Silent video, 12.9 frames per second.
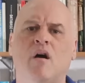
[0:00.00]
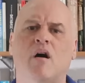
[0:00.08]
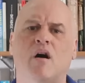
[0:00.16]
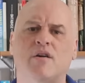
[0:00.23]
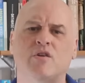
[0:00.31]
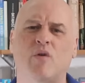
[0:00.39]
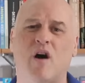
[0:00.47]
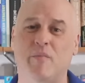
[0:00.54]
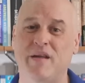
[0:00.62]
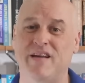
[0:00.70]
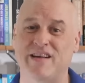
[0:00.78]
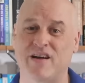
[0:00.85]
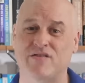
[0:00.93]
Also, I'll
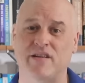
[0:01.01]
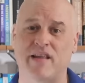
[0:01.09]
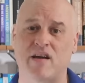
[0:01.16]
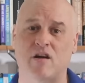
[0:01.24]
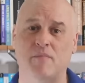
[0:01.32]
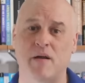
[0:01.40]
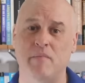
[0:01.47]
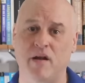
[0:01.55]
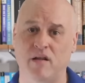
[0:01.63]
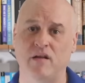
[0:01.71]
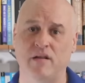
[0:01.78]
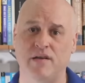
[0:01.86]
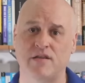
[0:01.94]
be announcing that on my
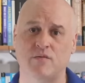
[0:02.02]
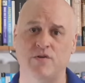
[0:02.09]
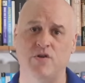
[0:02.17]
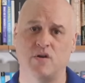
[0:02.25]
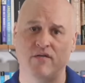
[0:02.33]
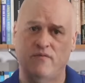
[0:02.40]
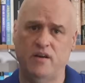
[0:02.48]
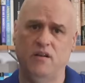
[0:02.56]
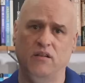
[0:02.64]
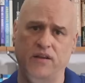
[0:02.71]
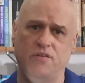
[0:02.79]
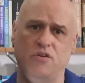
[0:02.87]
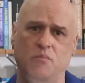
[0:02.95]
mailing list, which you can find a
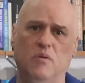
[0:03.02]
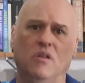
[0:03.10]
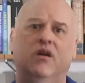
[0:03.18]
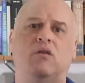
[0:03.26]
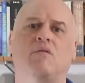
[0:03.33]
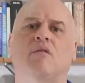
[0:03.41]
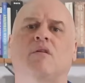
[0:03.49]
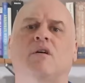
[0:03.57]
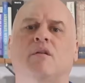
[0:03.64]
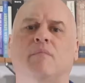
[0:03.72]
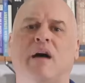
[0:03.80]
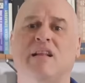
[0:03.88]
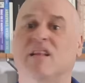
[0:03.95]
link to below.
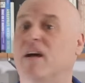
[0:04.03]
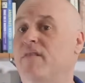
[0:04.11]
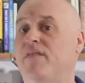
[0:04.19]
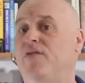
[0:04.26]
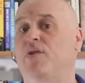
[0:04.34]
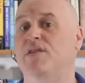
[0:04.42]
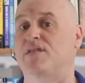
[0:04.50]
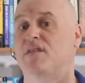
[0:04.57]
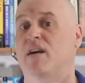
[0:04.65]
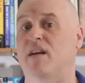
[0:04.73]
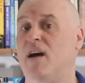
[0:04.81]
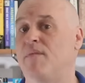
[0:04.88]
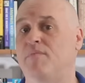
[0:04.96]
I'd love it if you could
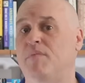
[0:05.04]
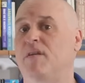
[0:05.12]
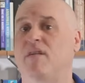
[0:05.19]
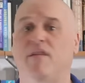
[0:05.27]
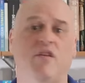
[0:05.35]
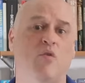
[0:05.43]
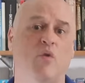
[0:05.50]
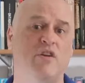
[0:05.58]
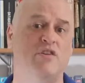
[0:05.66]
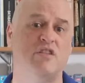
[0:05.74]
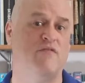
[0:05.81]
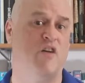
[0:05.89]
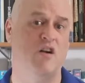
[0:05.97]
sign up, but if you want to
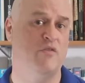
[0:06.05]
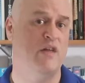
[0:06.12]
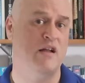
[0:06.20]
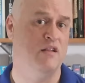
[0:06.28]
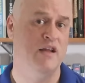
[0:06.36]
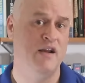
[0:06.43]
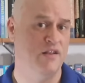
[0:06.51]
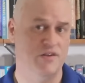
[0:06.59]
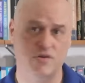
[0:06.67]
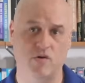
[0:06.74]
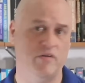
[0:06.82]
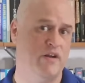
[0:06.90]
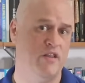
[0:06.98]
just follow that link and then
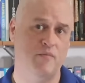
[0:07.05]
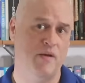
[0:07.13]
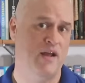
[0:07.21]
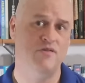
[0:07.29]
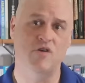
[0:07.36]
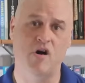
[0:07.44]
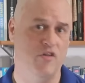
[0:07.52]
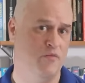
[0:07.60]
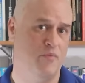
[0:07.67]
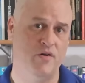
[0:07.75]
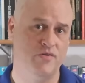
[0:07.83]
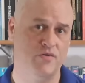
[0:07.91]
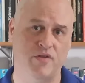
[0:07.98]
scroll down the page, all the
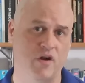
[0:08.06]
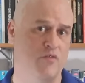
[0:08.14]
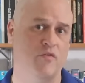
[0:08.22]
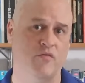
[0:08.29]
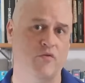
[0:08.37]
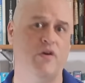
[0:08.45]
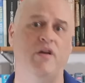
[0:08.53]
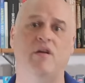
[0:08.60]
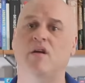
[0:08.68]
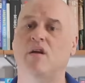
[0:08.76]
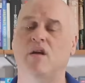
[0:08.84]
posts are there for free.